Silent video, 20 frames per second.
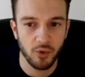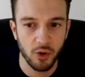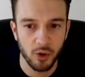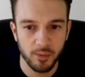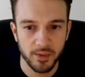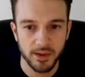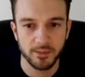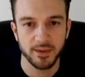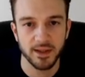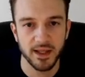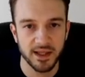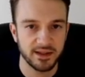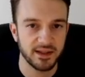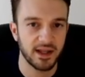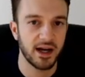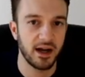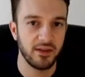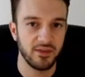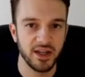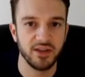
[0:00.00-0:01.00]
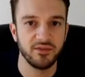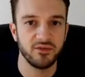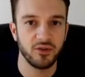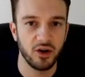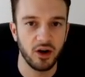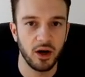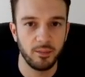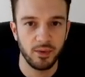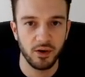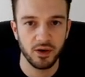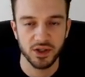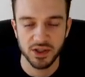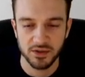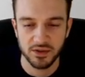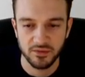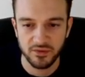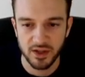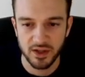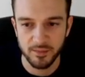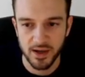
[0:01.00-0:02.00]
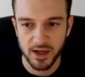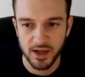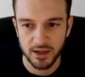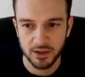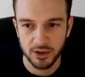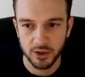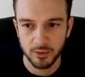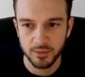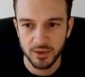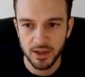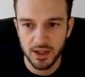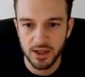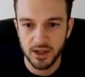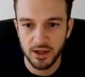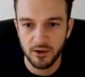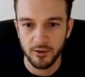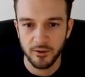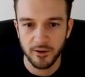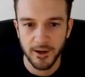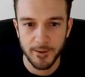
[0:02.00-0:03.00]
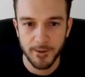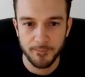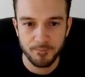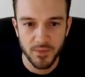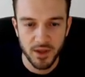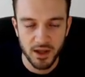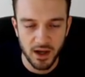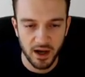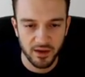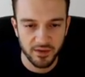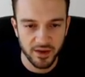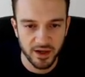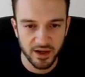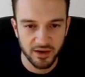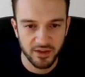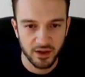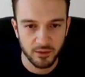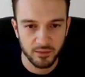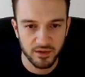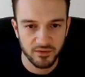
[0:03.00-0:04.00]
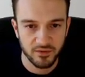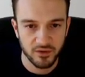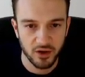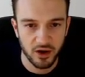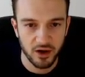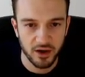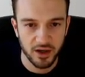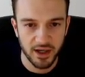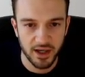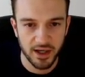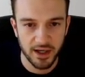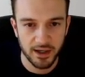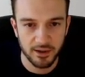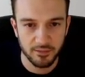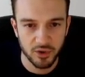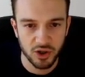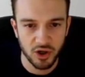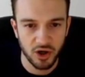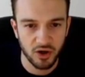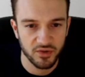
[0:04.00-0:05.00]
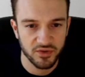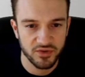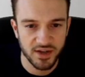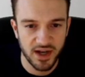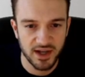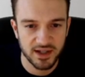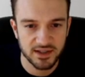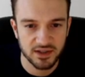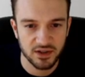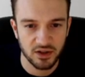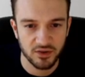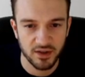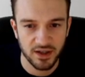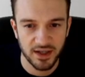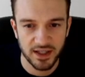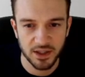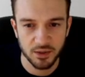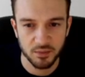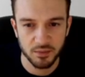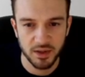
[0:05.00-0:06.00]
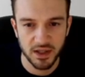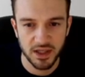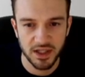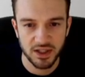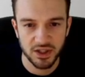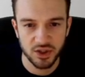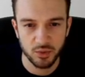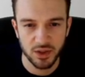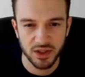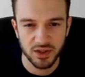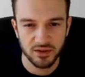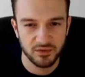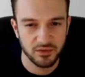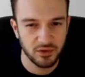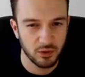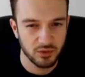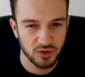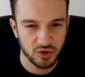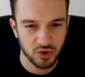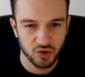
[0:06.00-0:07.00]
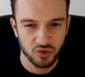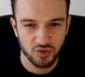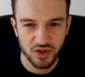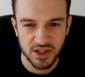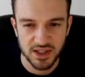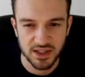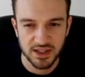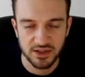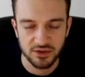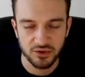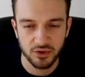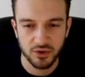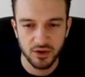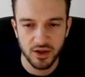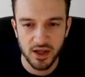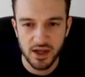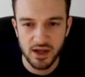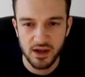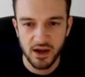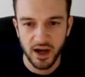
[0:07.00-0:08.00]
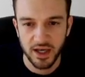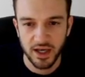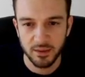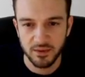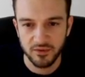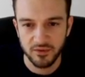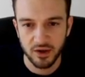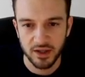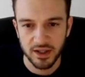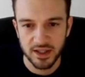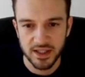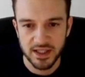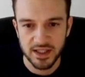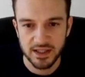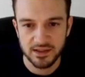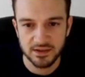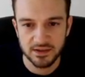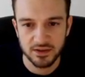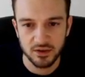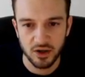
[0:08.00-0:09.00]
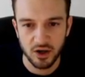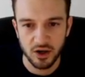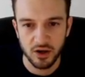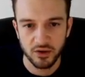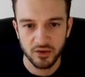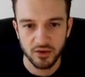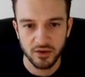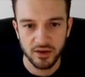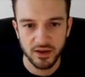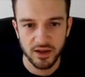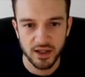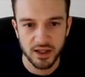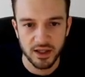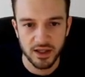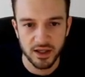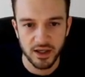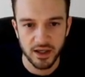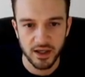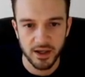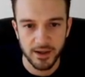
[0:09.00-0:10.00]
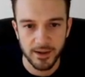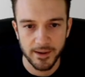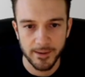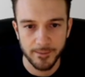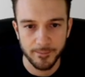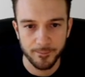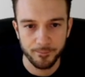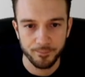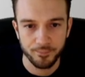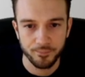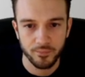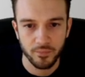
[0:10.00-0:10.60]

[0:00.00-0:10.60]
more people like that, and then you've got a positive feedback loop. Okay, and then I think we've got um, contacts on the landing page, which you've only just recently done, and then we've got leads on the um,